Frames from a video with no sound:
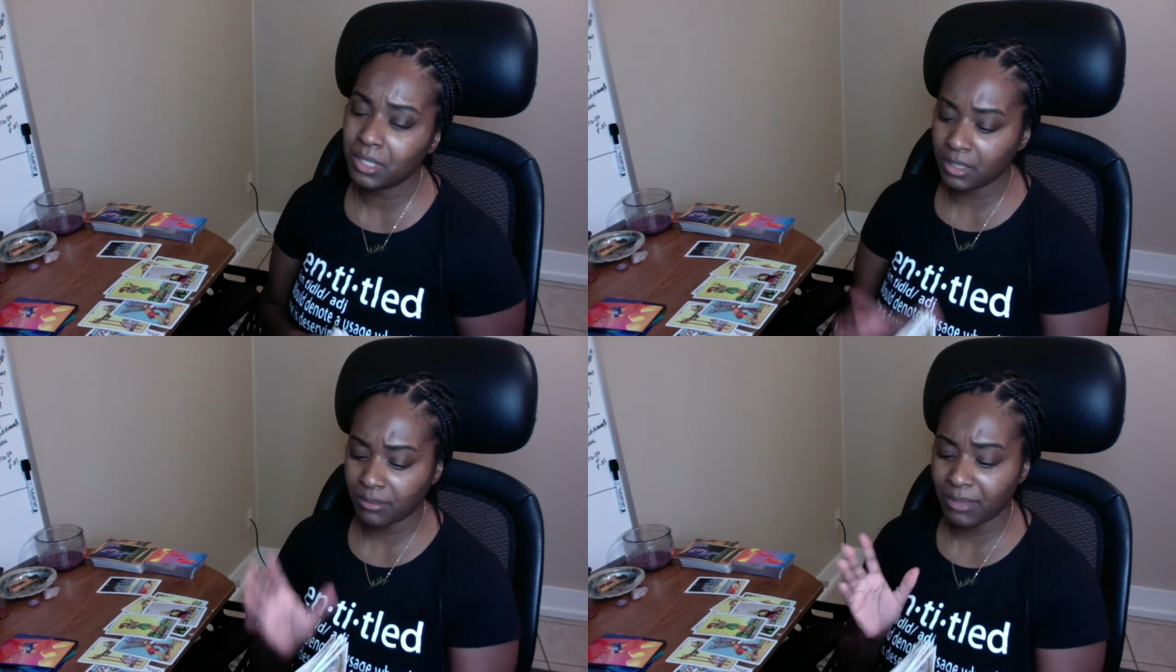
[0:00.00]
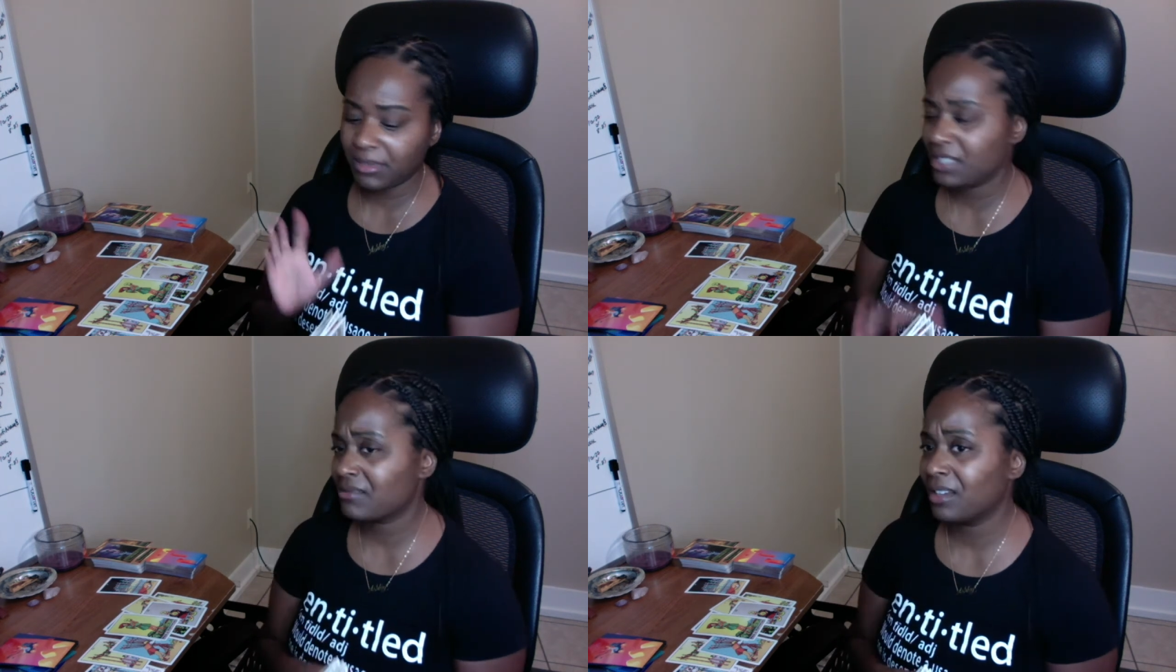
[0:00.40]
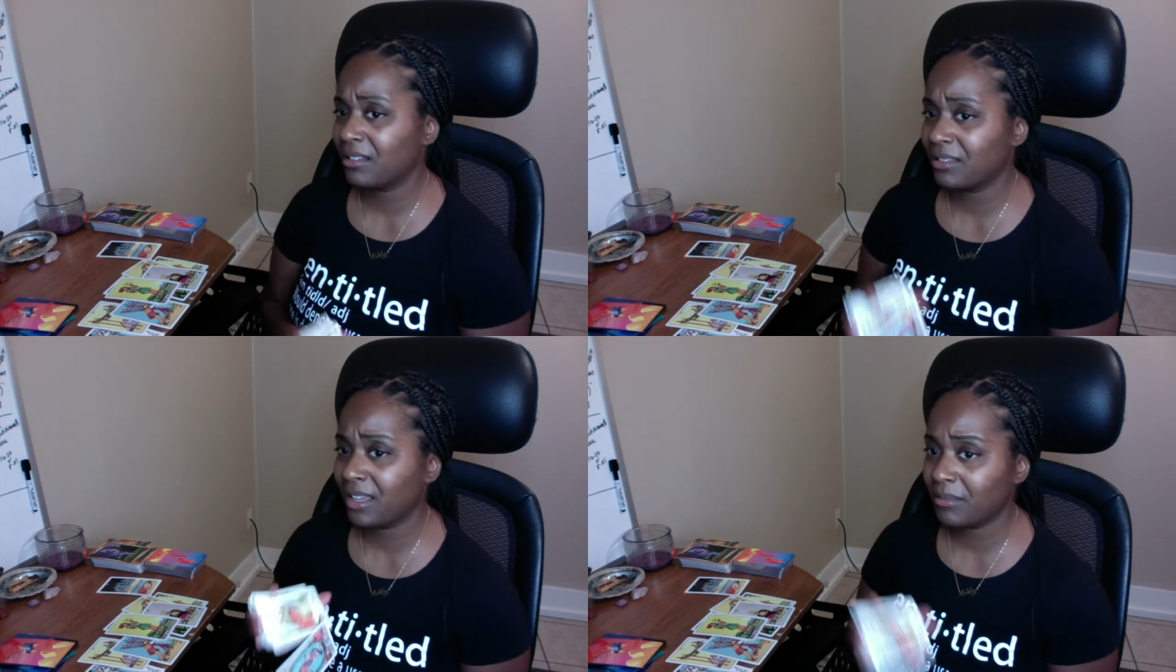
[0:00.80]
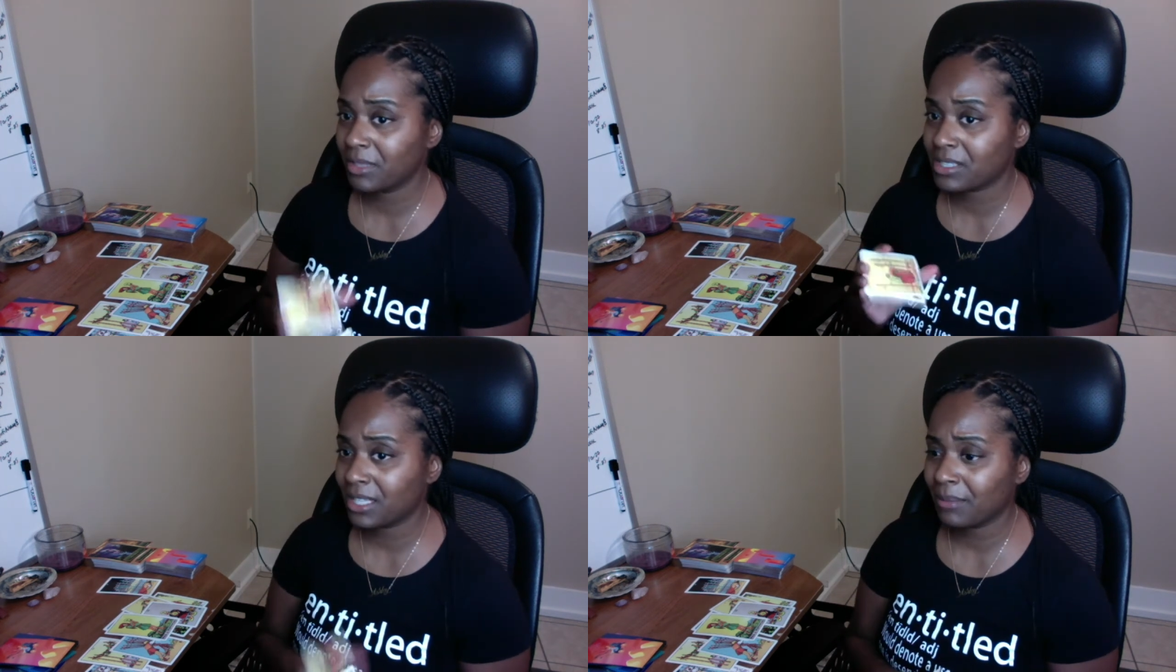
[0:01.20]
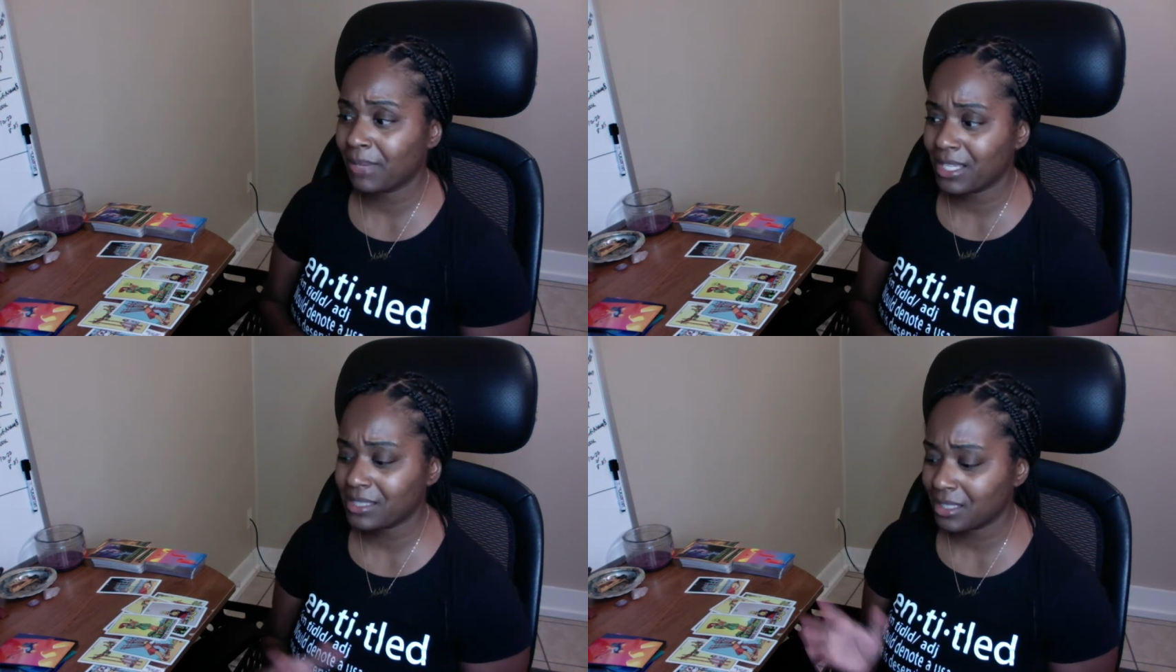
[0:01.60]
maybe that's what I'll name this. Like
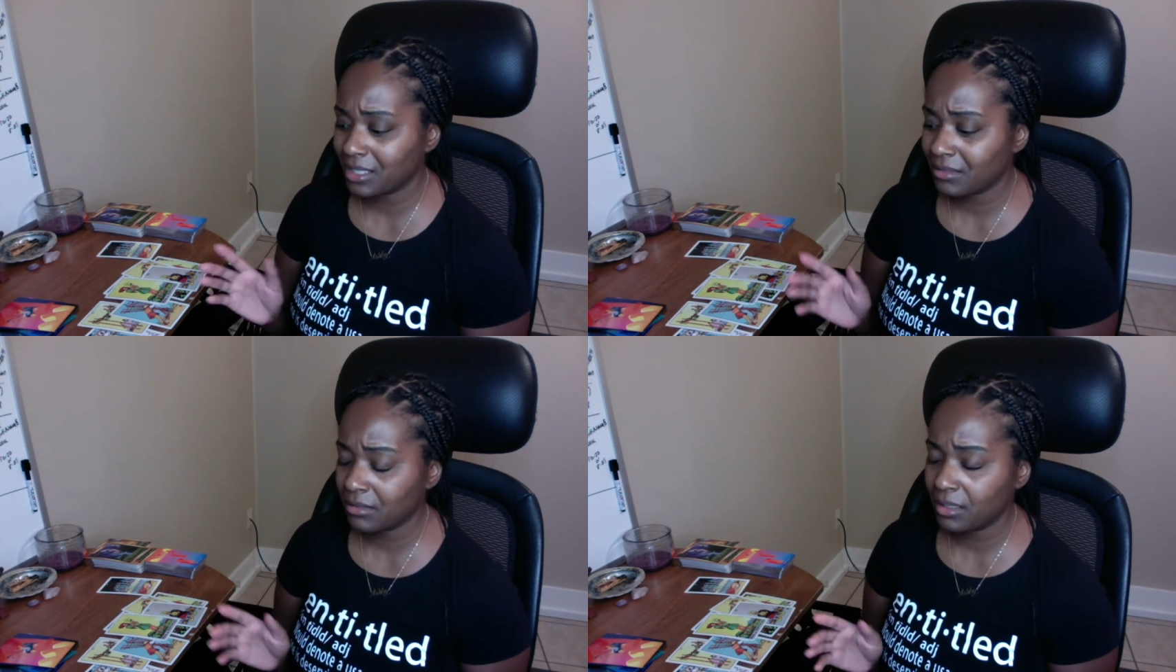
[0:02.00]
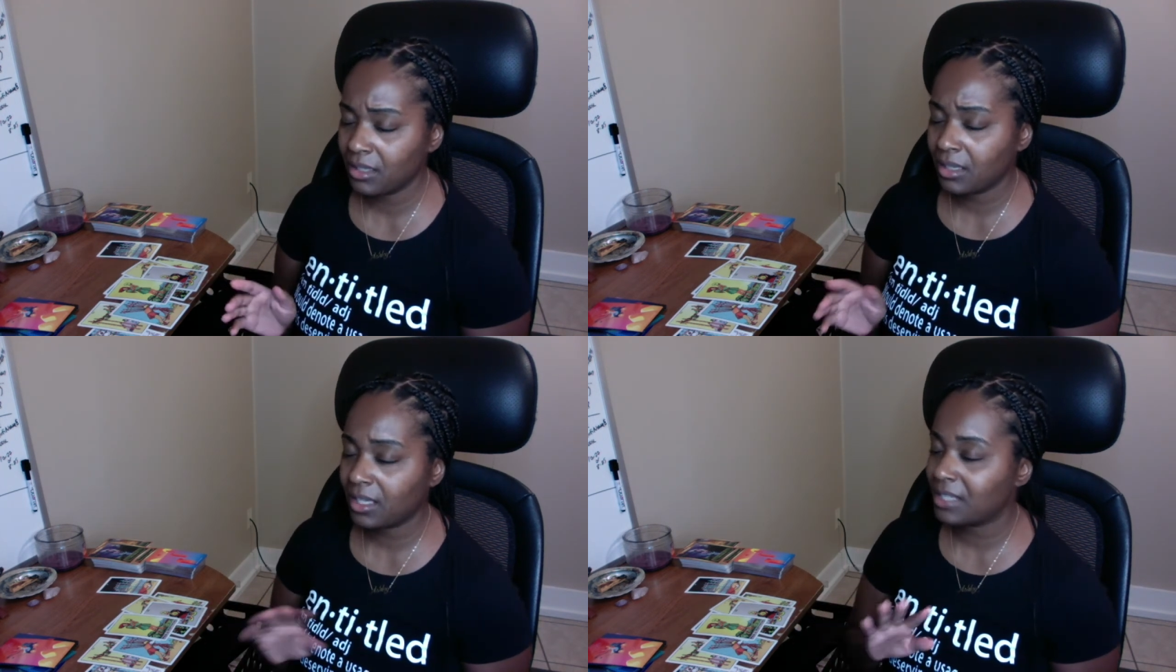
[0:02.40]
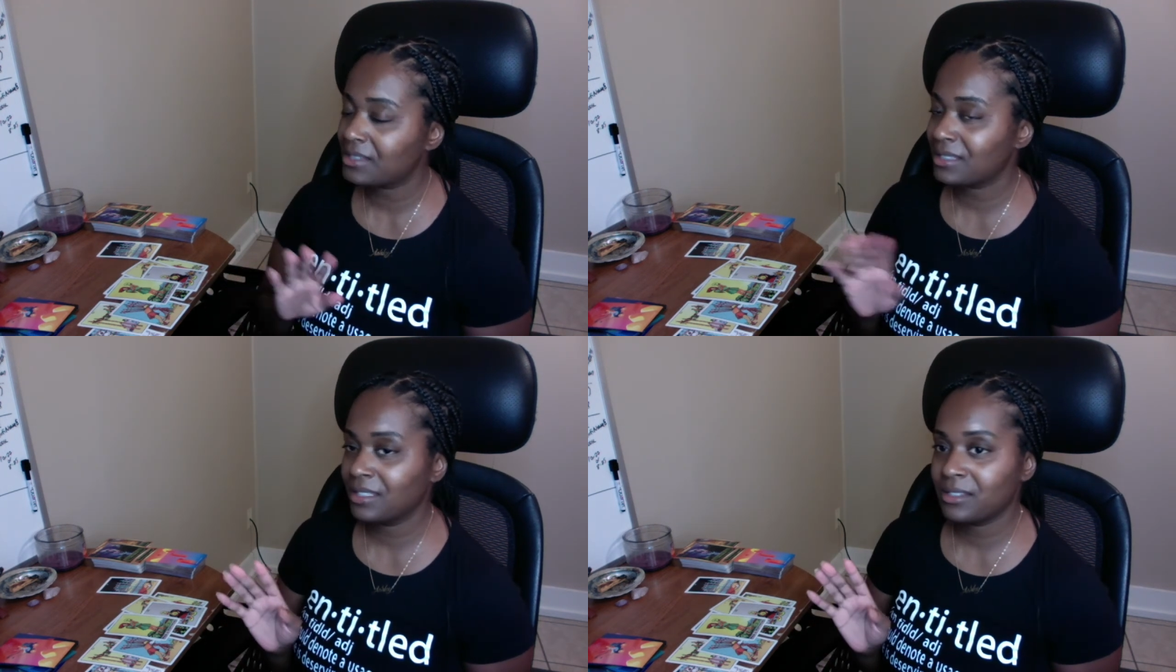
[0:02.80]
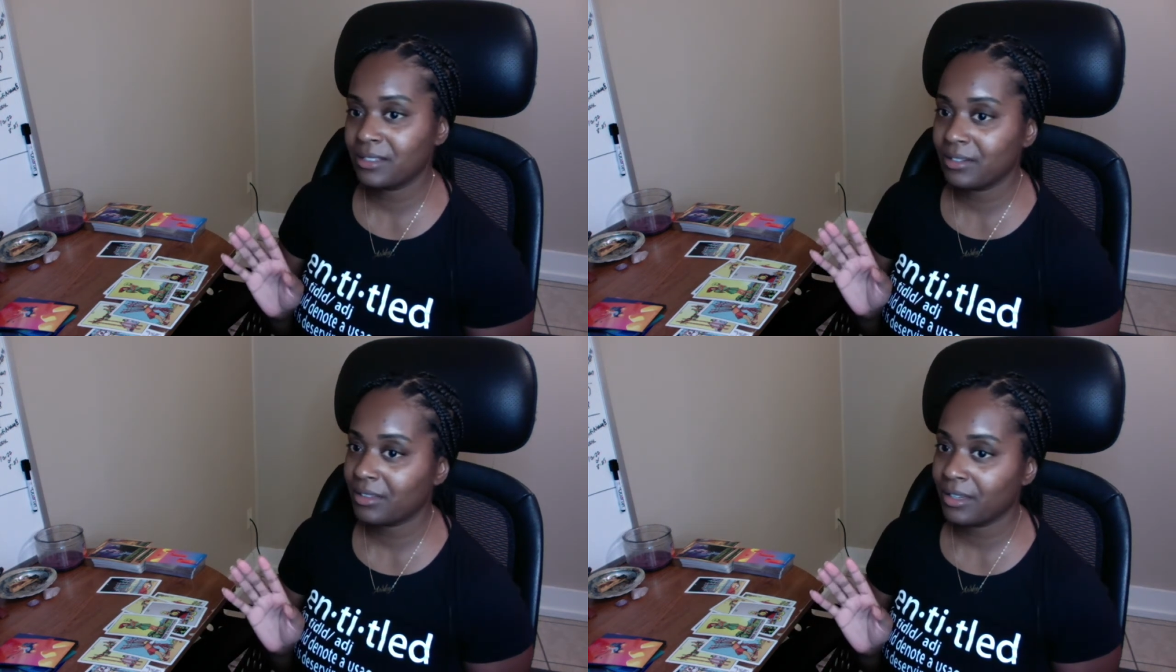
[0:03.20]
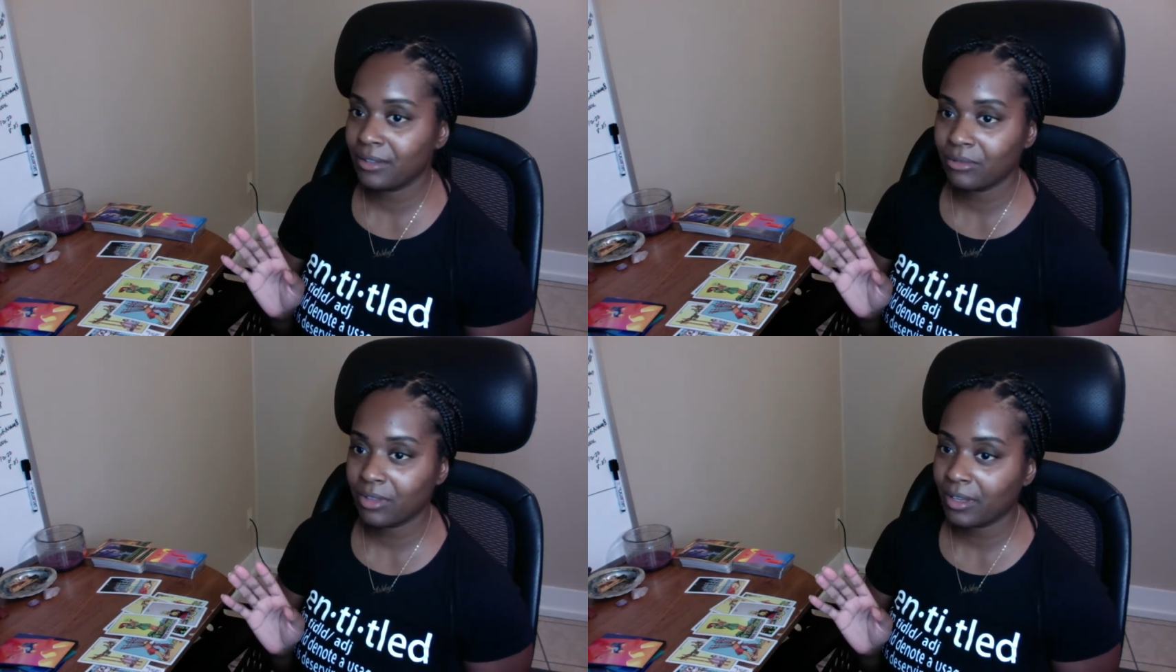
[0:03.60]
masculine, it's easier than you
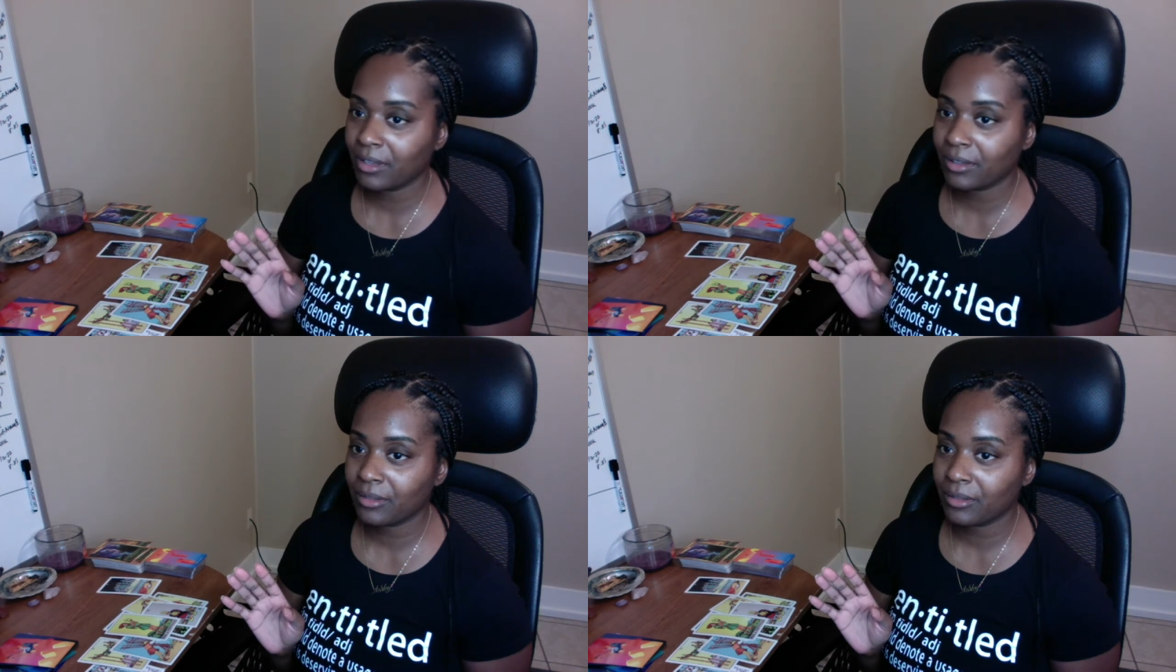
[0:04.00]
think.